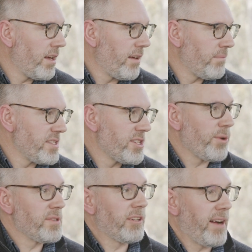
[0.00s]
And so
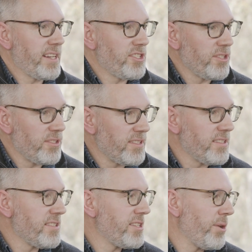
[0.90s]
is gratitude,
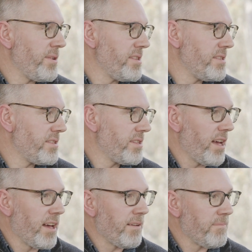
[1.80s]
and so is
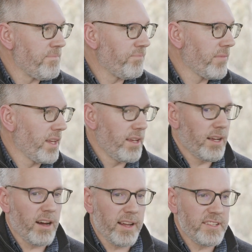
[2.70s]

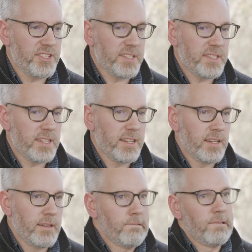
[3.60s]
kind of just
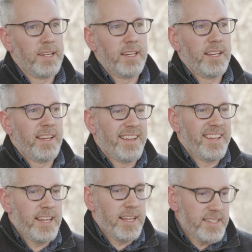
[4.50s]

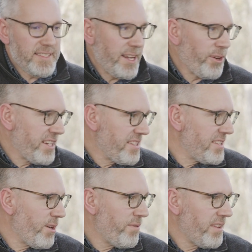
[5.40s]
centering
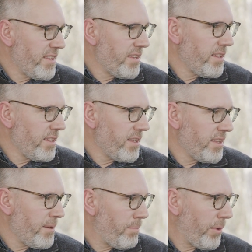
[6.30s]
yourself in
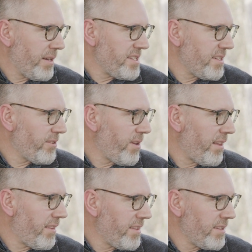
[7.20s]
the present
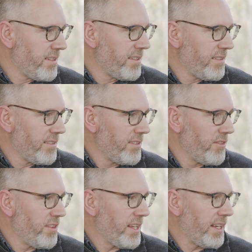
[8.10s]
rather than
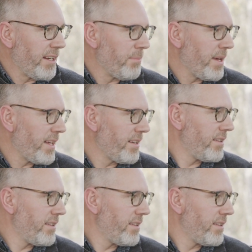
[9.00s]
thinking about